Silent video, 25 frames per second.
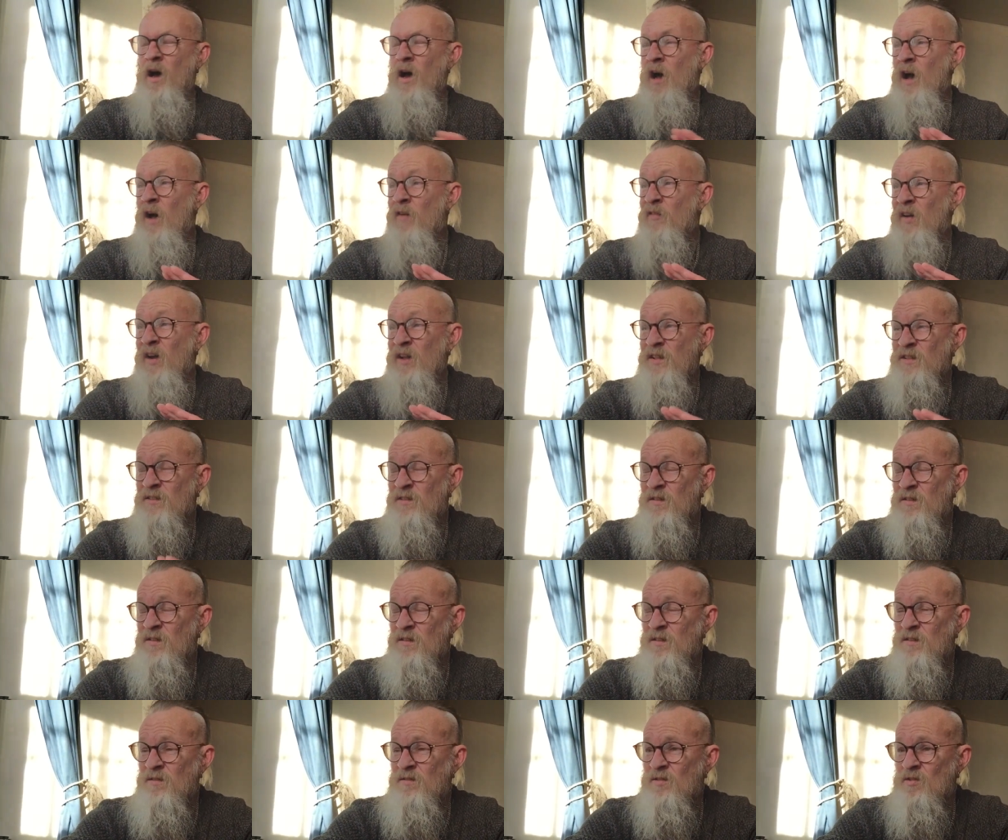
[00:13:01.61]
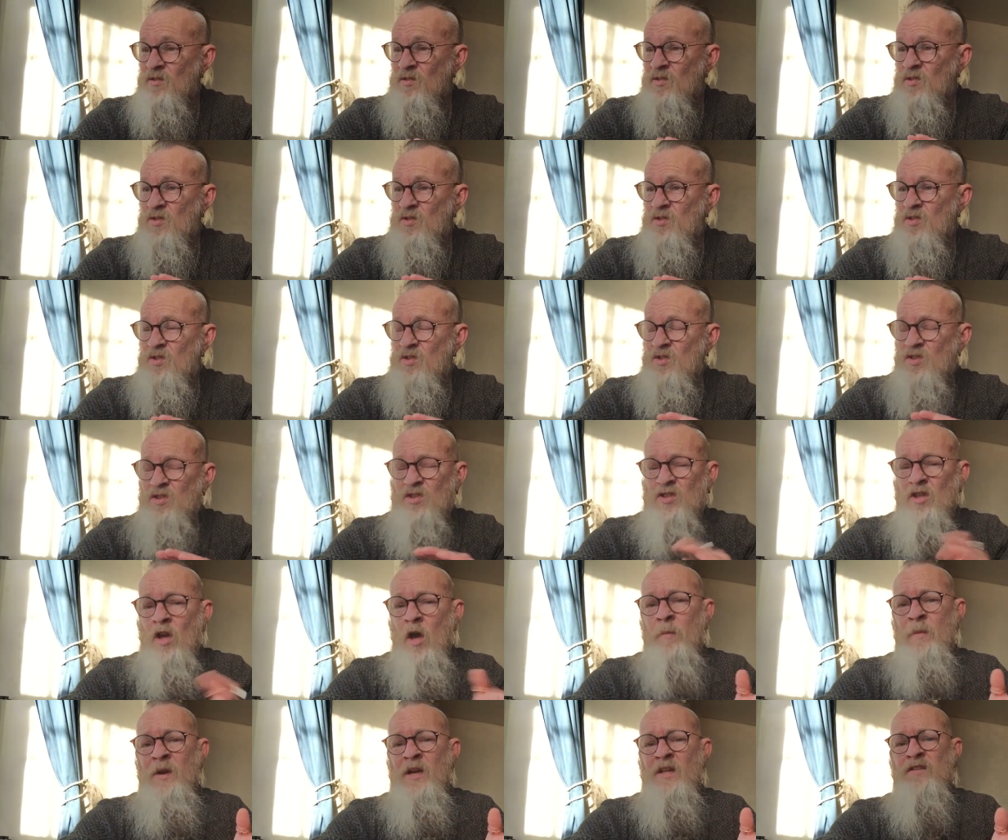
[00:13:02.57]
I've had
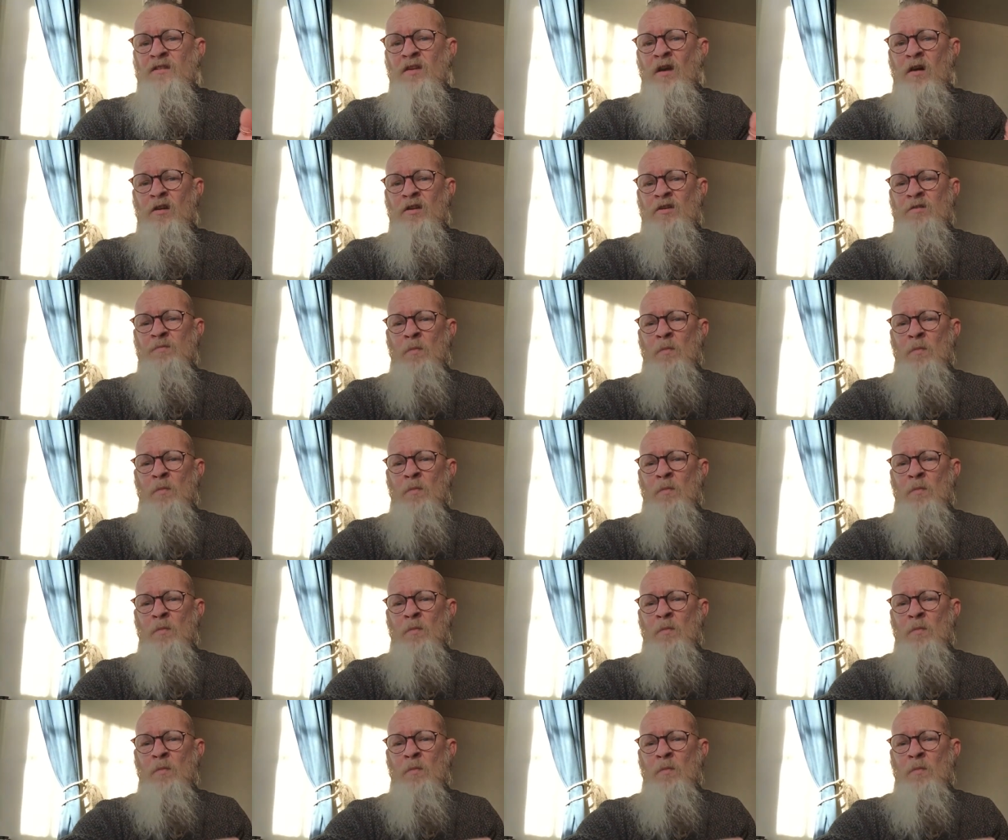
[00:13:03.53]
so many times